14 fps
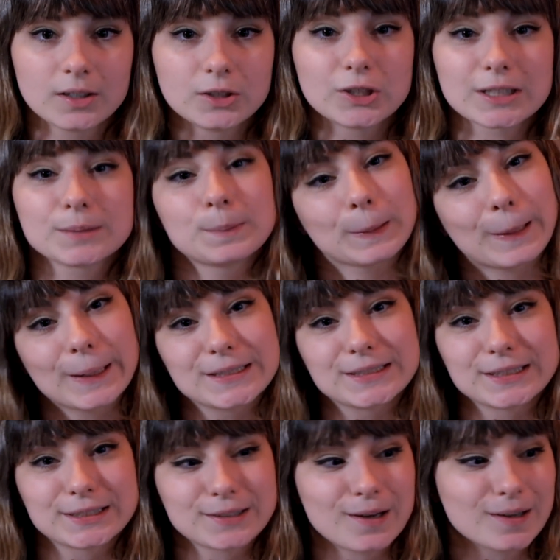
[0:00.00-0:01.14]
Just because
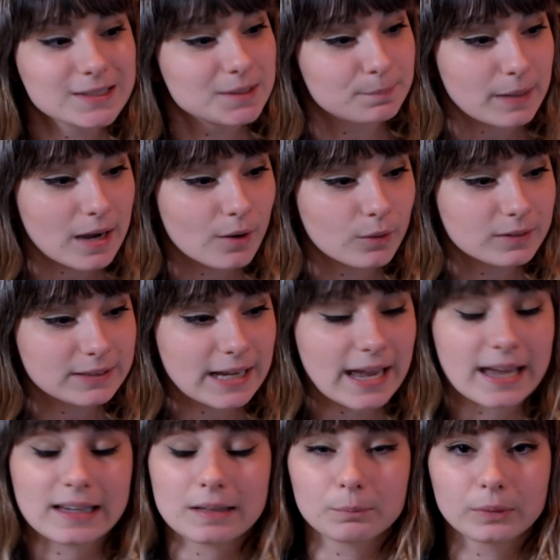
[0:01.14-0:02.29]
the song's about
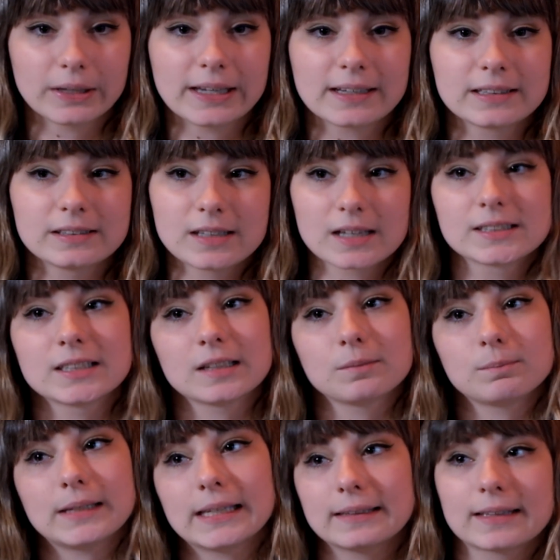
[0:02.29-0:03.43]
Yang and Blake doesn't
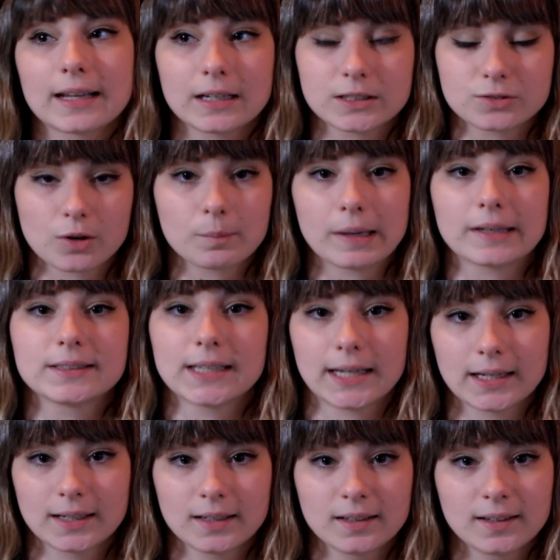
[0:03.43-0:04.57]
mean that it's
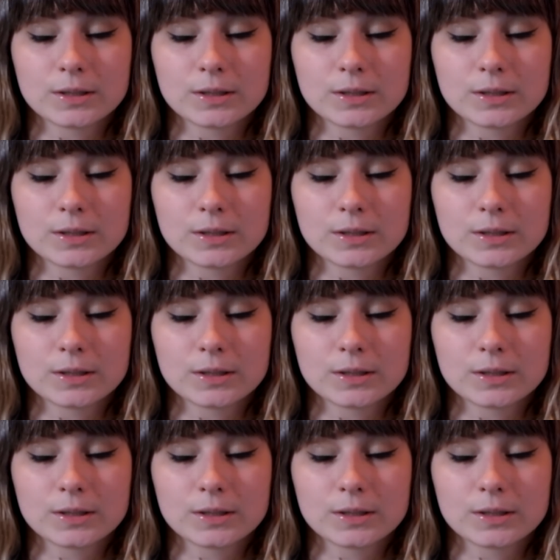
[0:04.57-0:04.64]
romantic.